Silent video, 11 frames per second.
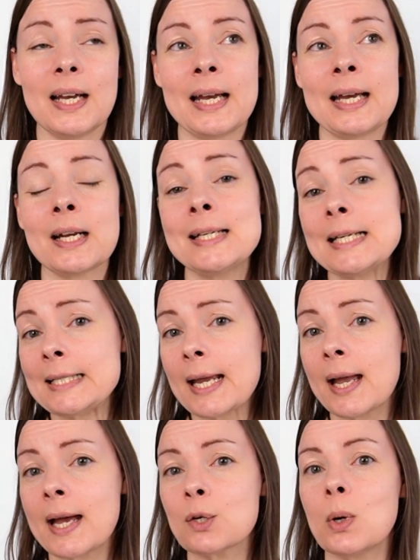And I did say
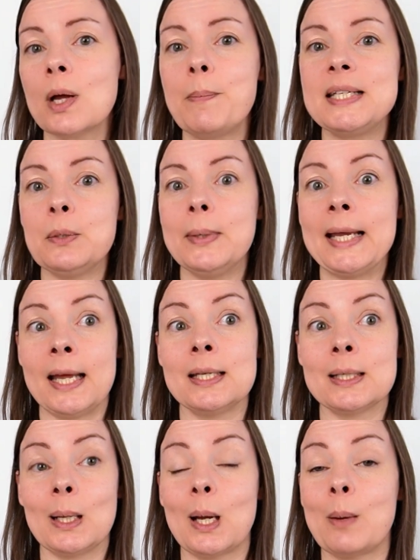I had quite a busy
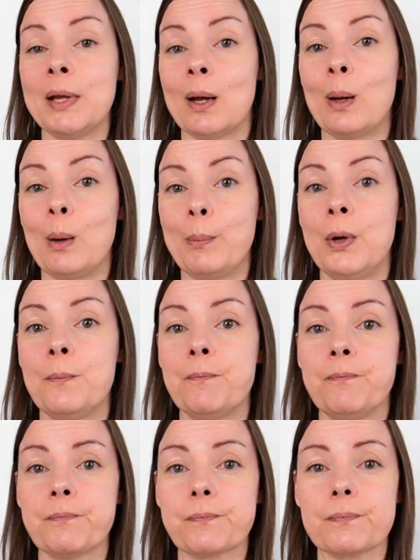weekend coming up
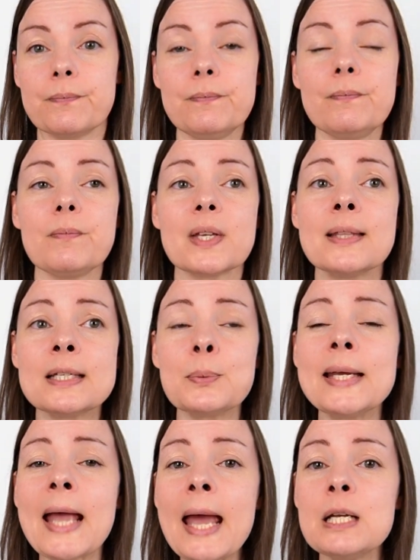this
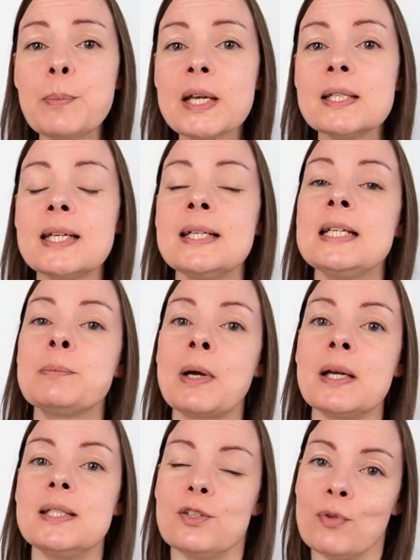weekend because it is
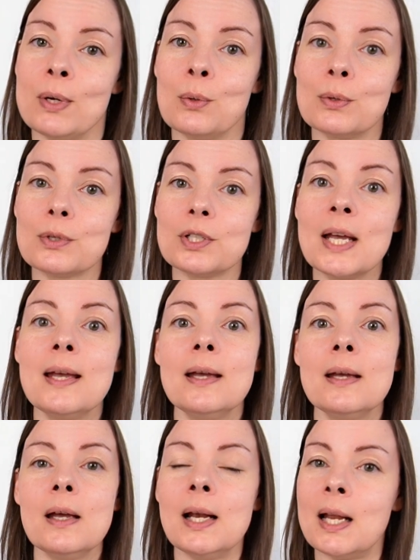my sister-in-law's
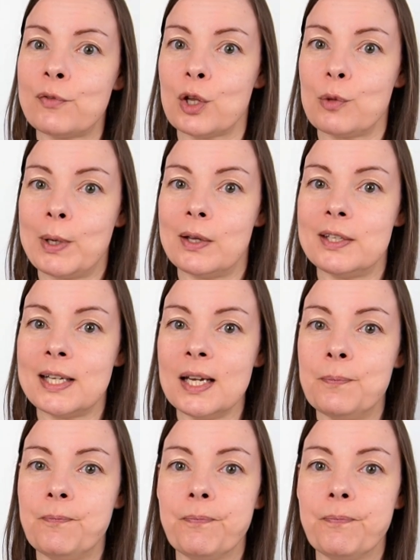11th birthday.